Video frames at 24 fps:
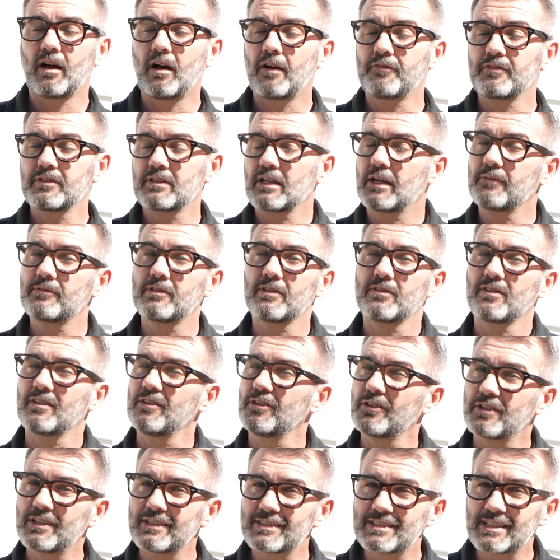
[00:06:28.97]
Oftentimes doesn't
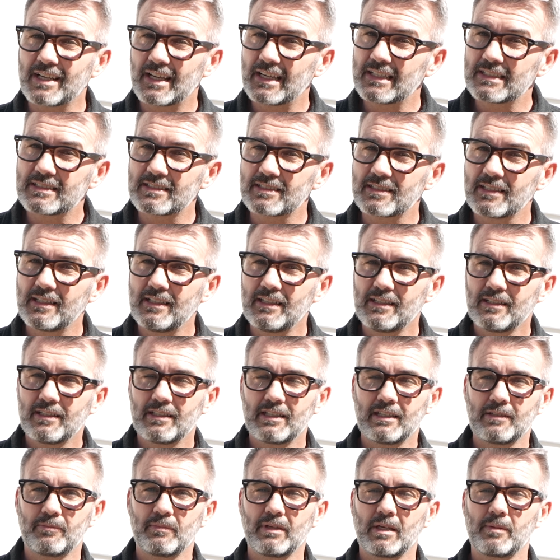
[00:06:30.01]
look as nice.
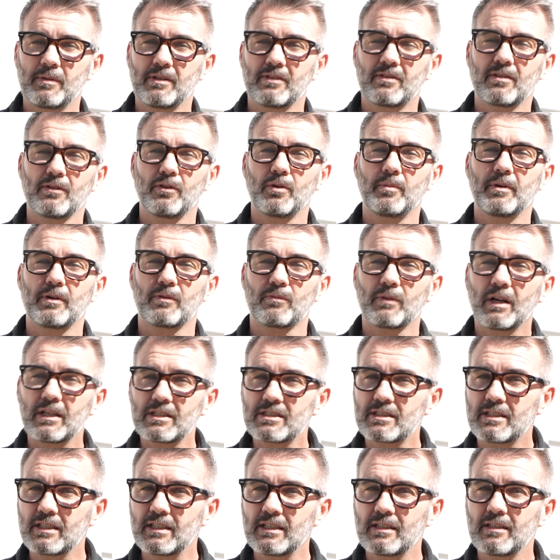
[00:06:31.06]
It maybe is a little bit
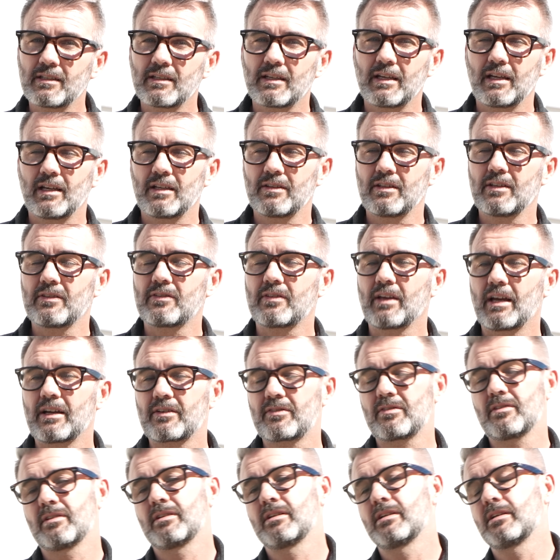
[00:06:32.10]
rusty, and this
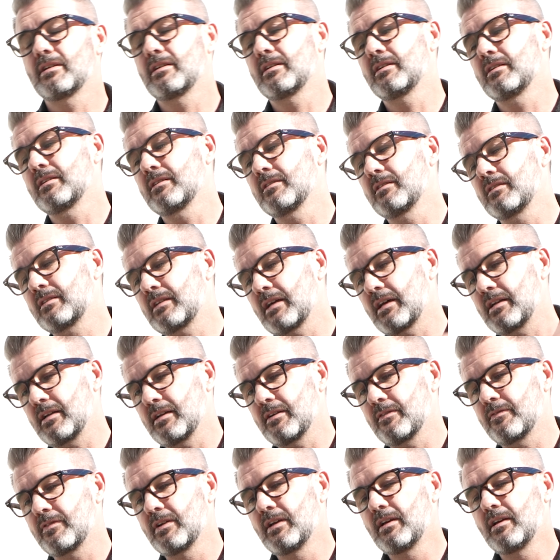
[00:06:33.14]
actually kind
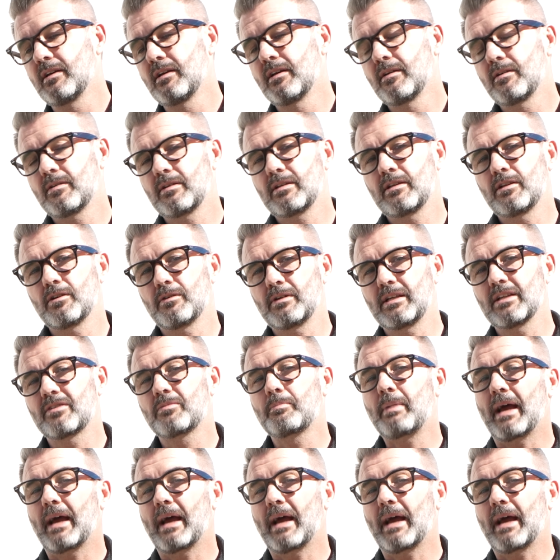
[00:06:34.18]
of, gets